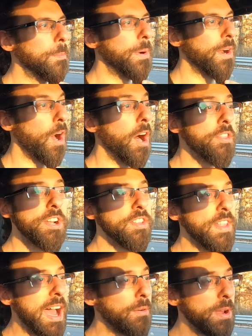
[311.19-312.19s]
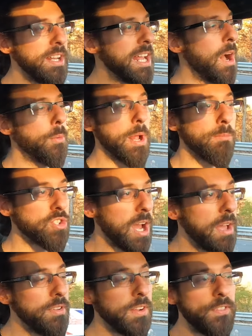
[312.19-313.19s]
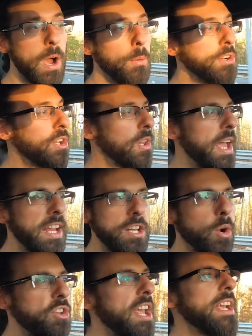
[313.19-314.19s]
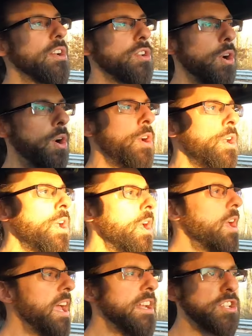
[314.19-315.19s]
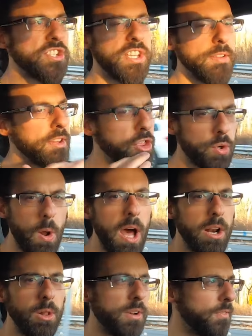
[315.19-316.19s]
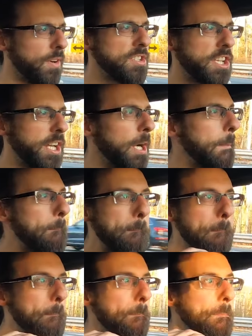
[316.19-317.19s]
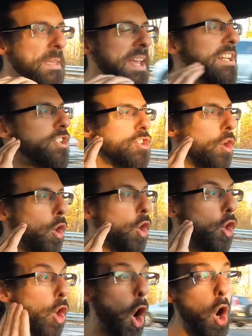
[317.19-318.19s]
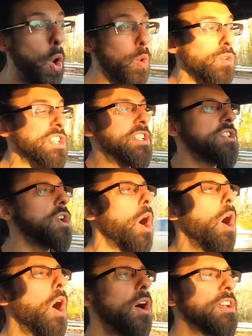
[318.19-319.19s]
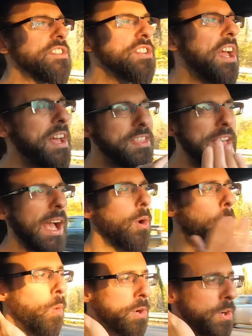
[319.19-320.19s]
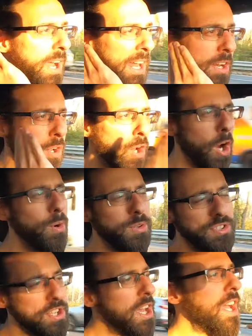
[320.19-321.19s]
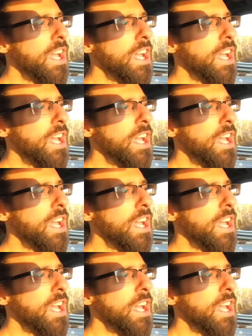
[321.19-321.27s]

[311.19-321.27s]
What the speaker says: But other than that, right now when I'm driving, if I were to like, take a turn and just give it throttle in first gear, it just goes. It just hugs that corner and goes.